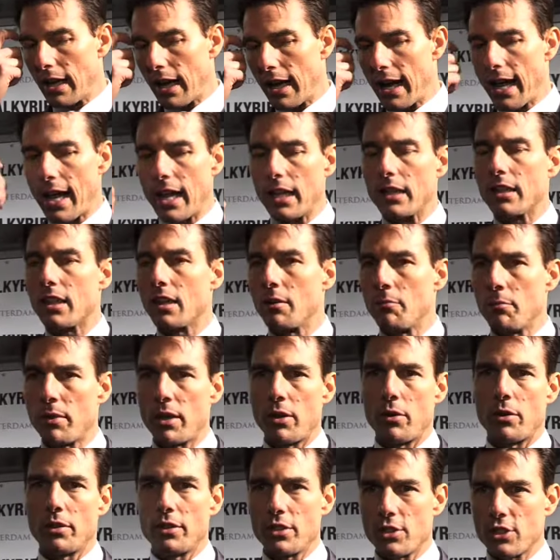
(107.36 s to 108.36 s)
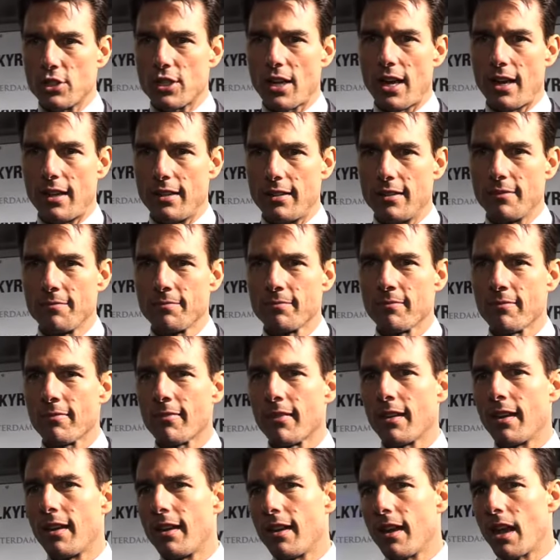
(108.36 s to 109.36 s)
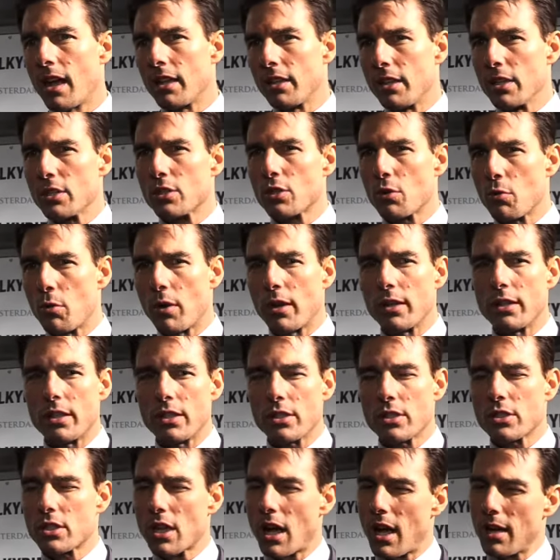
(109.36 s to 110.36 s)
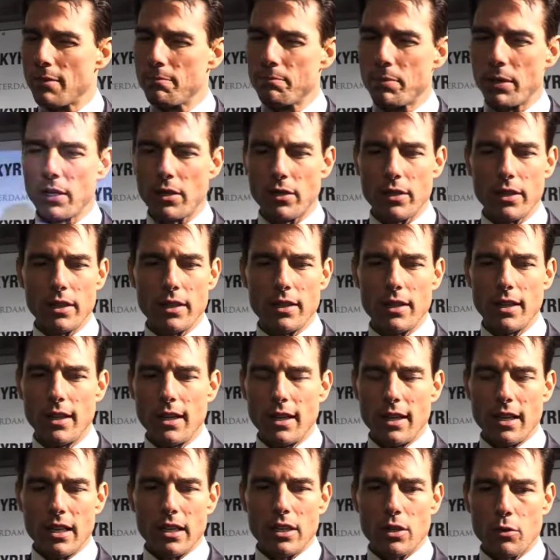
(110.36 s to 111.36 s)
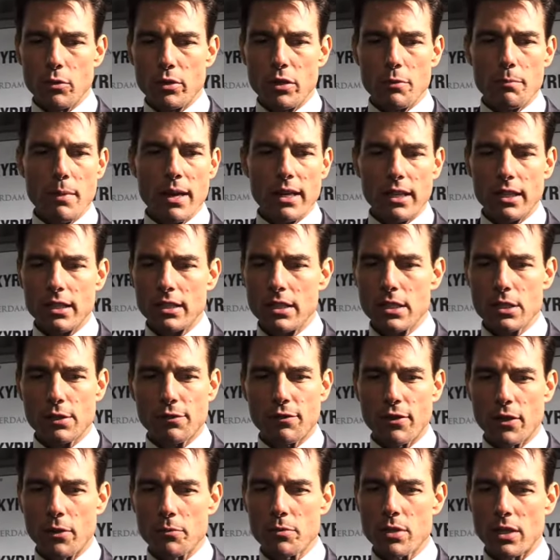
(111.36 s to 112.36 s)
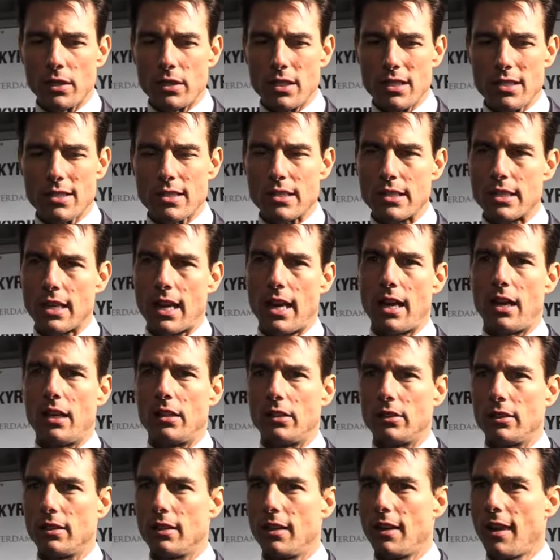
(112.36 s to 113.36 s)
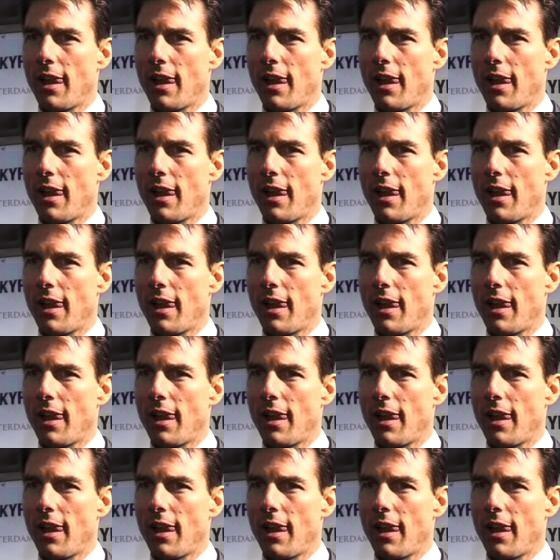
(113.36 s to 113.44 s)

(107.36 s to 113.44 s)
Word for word: I had them there on the set. And this one, this time period, you know, when you're making these films on this scale,